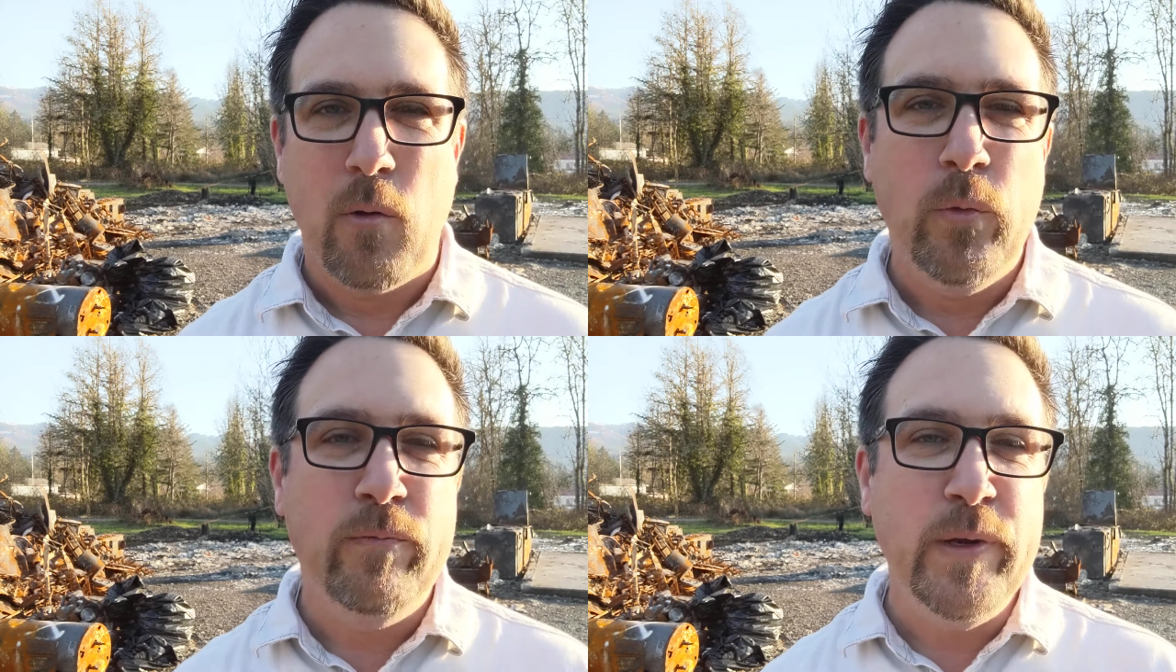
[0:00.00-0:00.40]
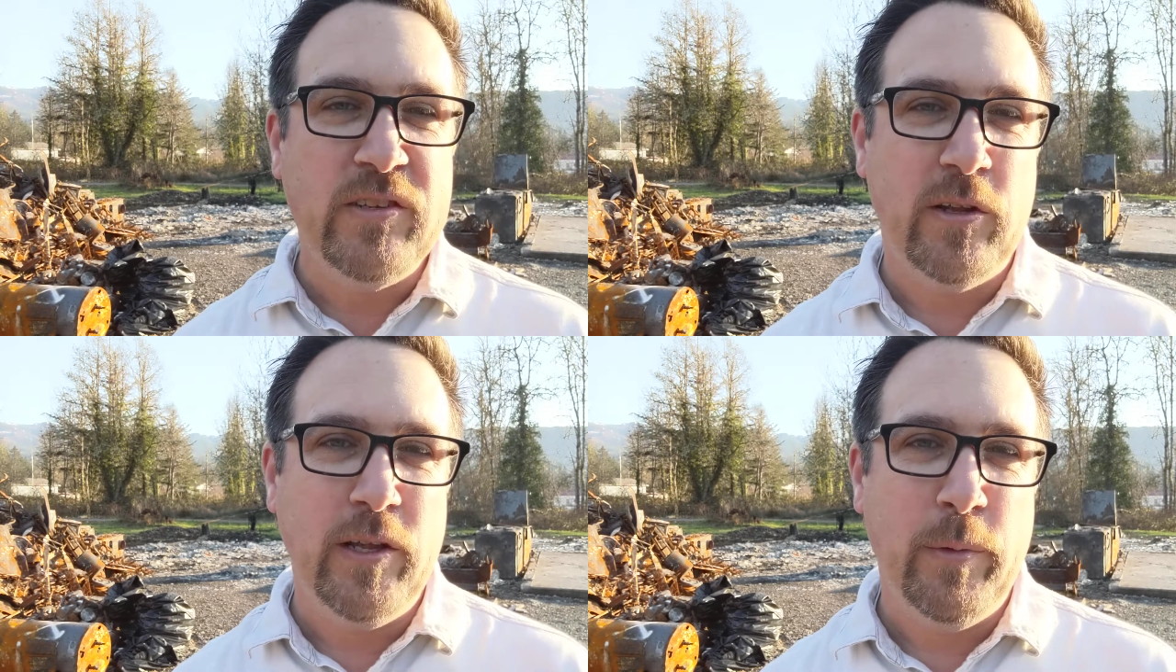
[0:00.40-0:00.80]

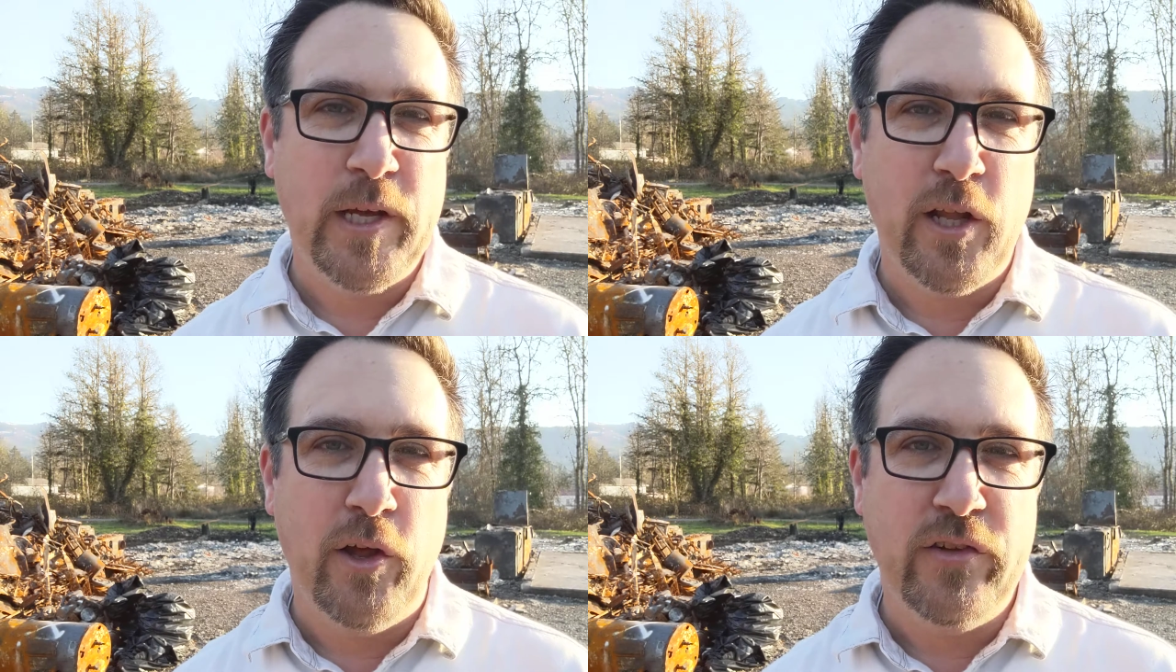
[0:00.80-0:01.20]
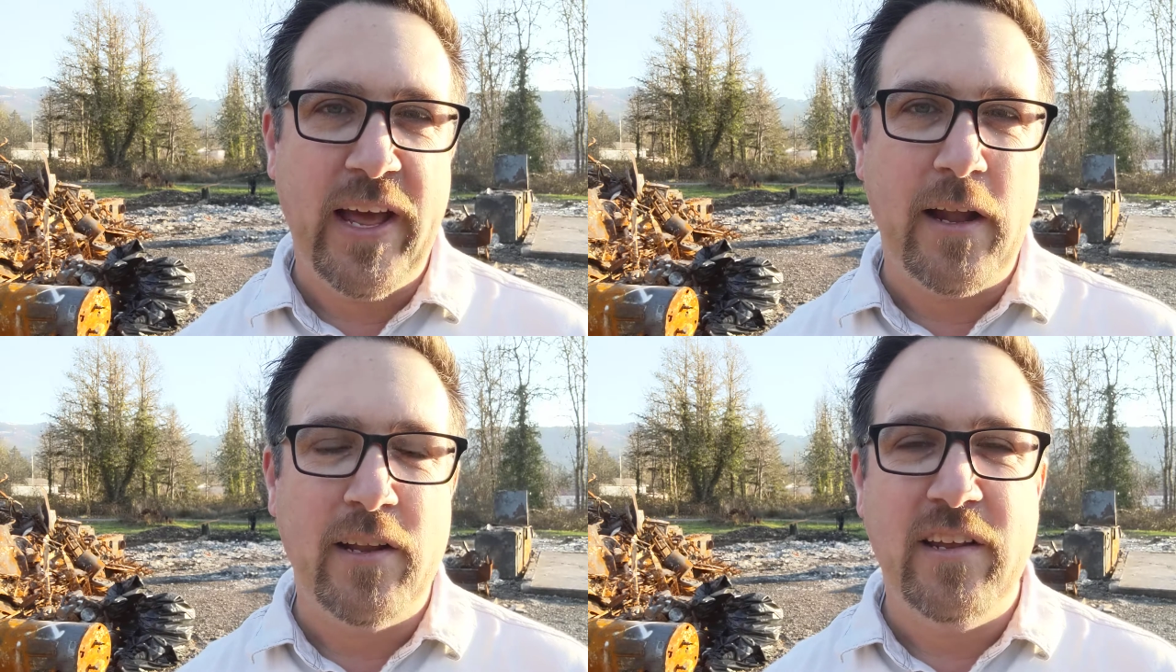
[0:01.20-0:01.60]
Recently, we closed
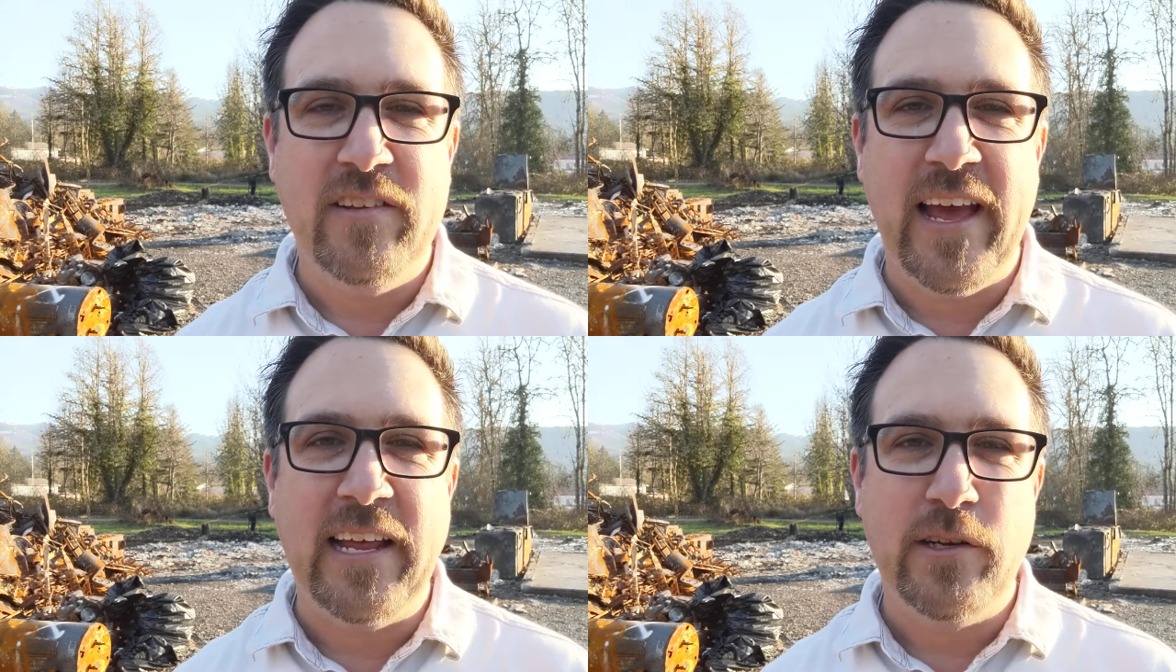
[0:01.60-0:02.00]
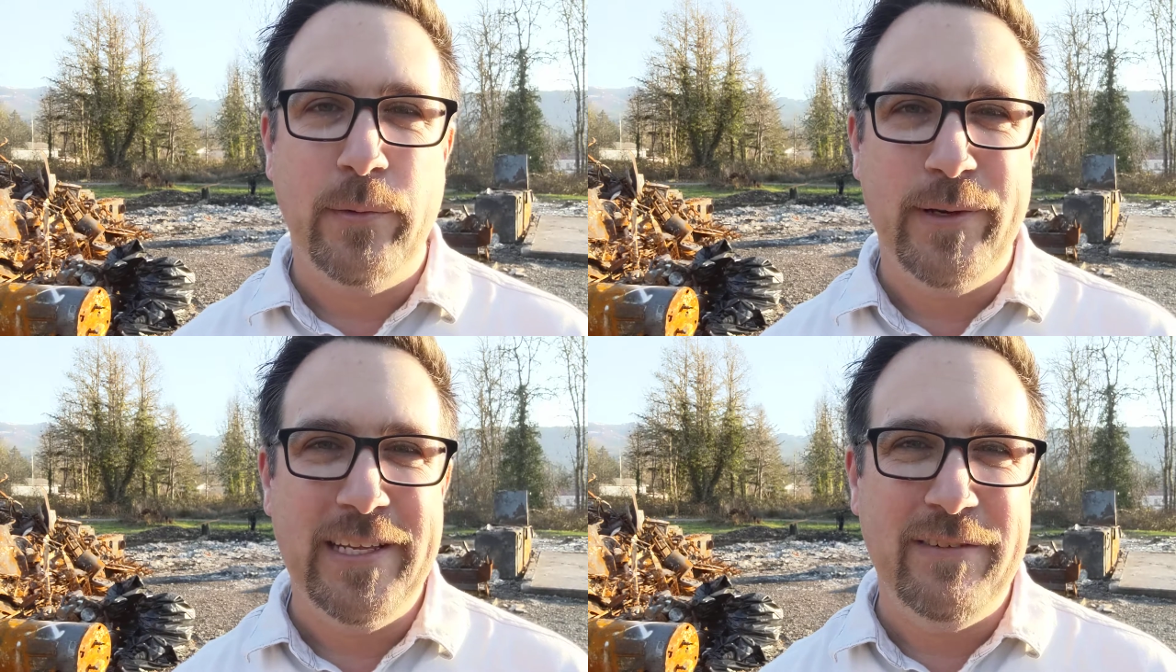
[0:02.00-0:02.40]
down a disaster
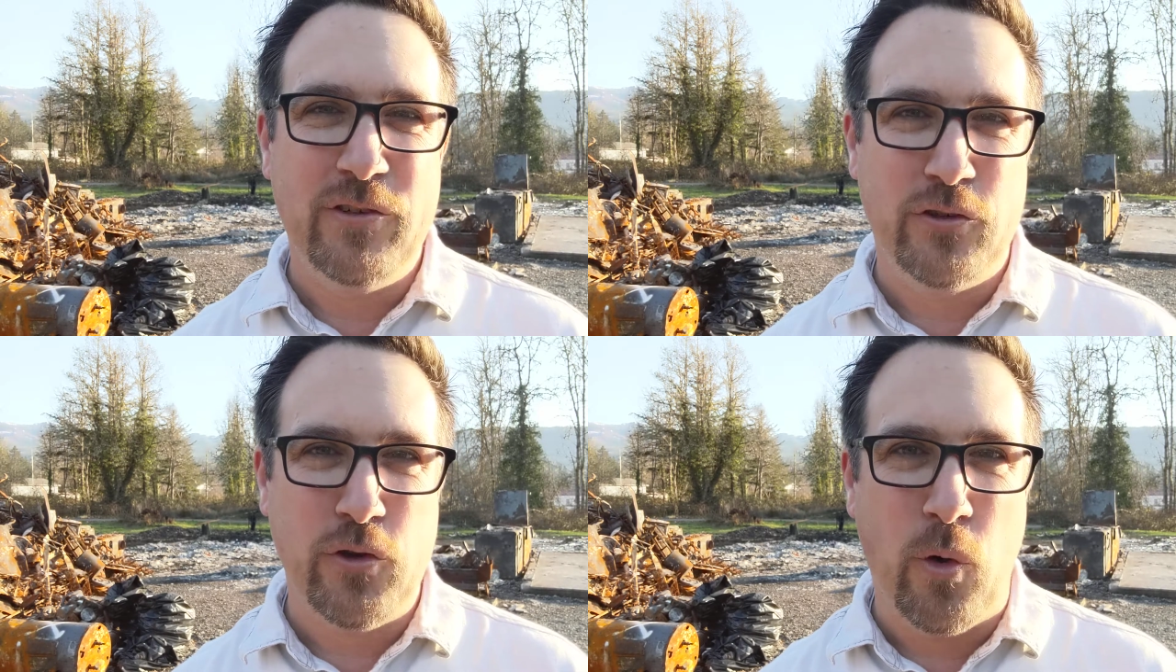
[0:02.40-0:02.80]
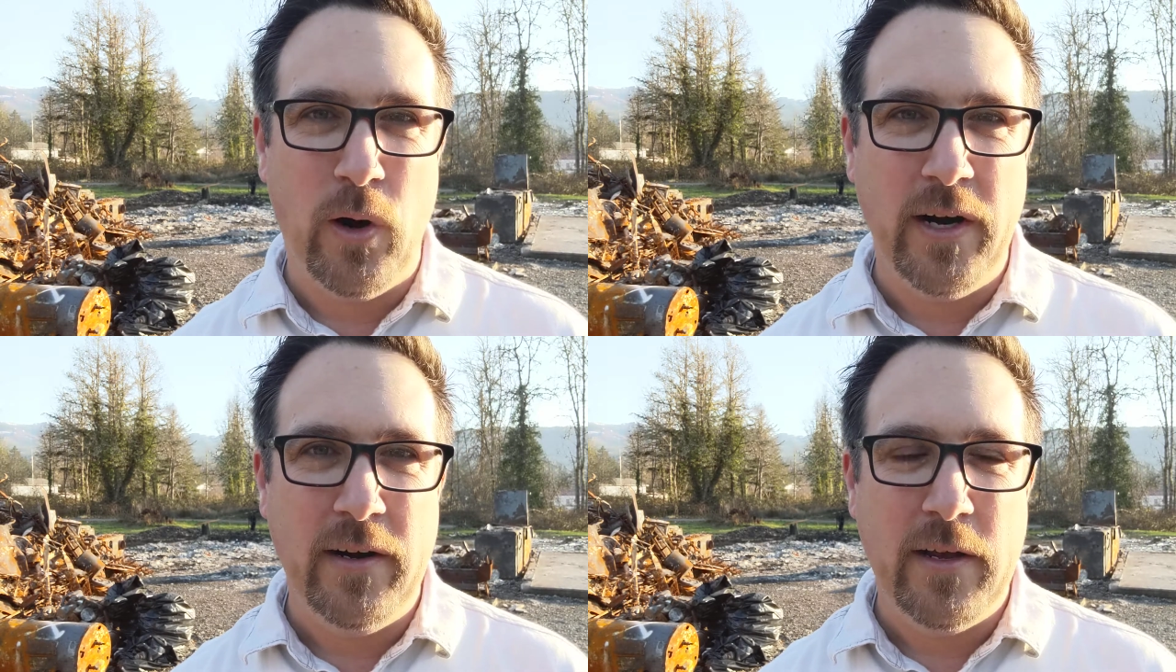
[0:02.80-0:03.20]
relief
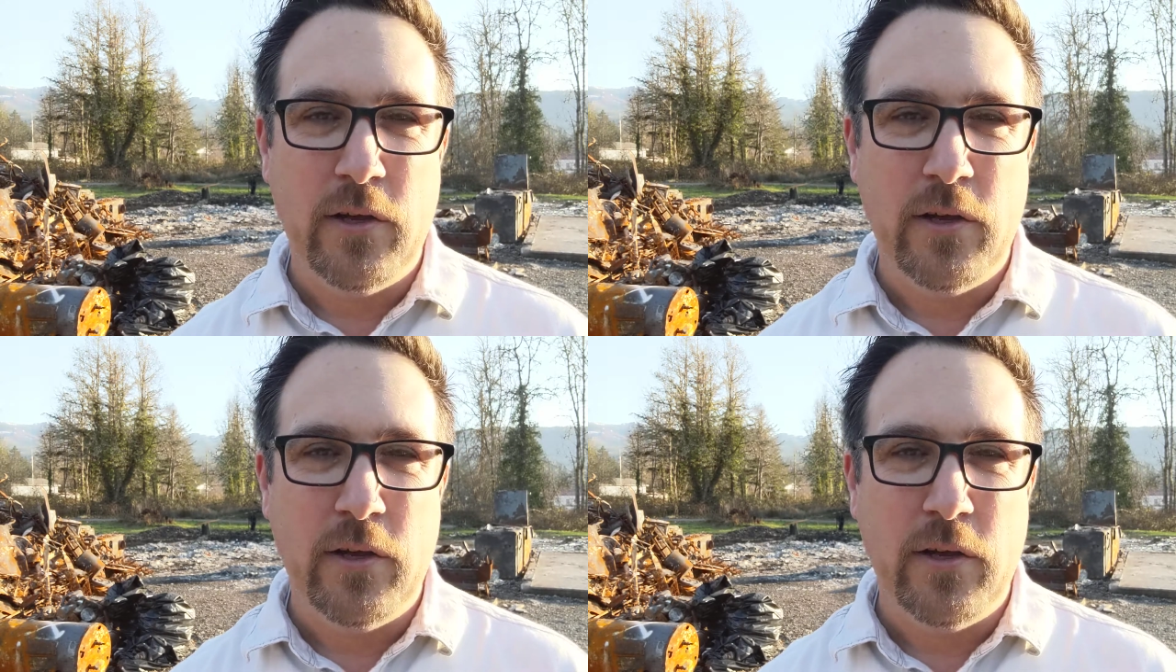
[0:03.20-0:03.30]
store